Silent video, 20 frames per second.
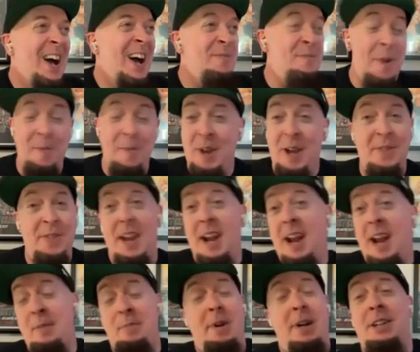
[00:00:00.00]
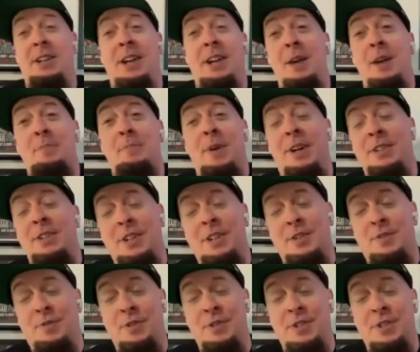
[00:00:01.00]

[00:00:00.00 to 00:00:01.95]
Maybe uh, then I apologize. I apologize